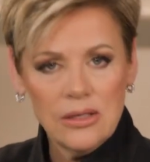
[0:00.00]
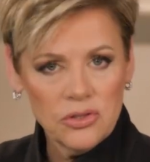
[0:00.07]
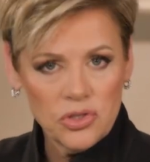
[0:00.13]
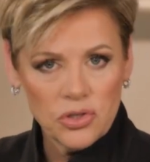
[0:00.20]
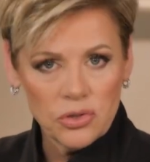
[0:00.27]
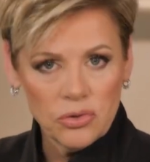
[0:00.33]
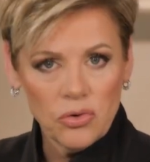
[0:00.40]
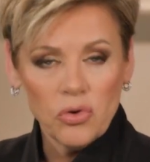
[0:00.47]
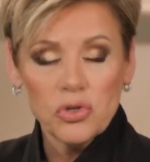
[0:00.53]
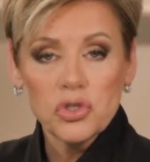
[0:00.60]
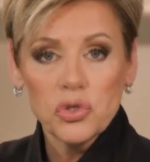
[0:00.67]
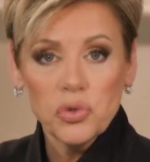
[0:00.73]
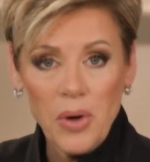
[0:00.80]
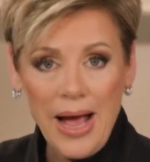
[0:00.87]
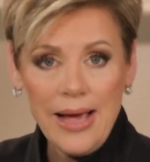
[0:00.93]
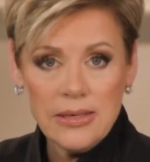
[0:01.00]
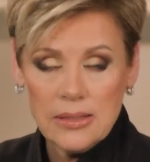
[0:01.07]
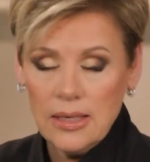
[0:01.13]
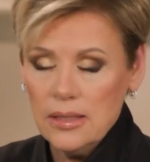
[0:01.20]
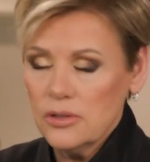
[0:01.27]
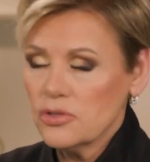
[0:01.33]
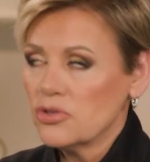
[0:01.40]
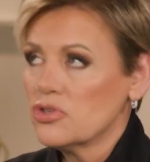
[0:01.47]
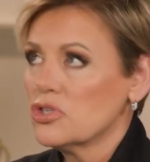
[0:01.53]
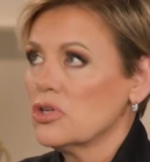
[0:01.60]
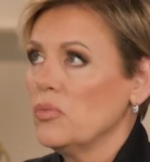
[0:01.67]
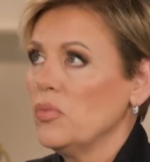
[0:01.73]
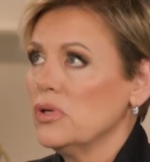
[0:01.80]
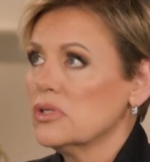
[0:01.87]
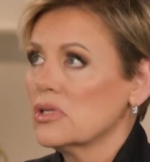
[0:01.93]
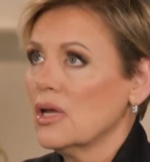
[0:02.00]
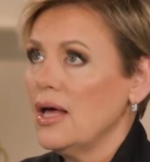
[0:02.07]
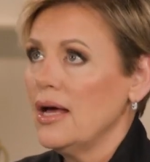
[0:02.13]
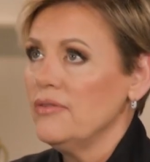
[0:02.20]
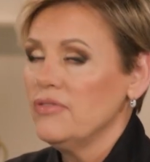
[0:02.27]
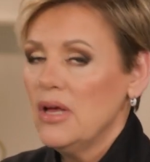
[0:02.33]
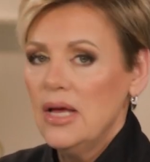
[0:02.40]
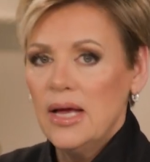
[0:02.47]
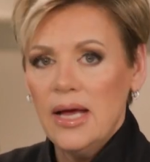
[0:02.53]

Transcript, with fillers: enter or try to enter someone's life